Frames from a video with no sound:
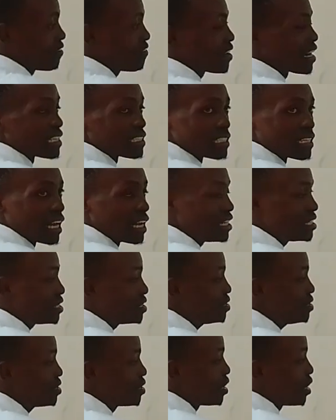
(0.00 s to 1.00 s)
be given as
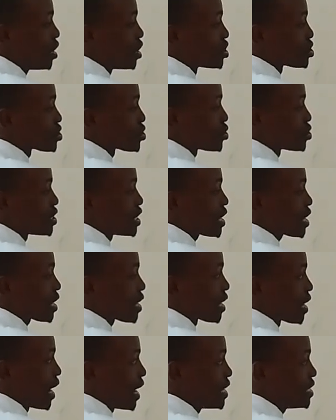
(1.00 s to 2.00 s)
90. So
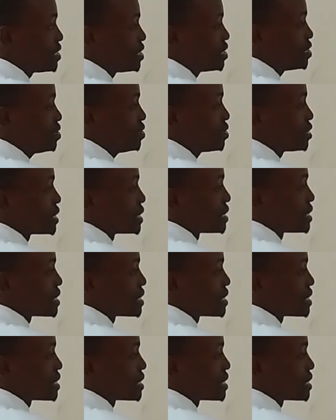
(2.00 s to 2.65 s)
take 90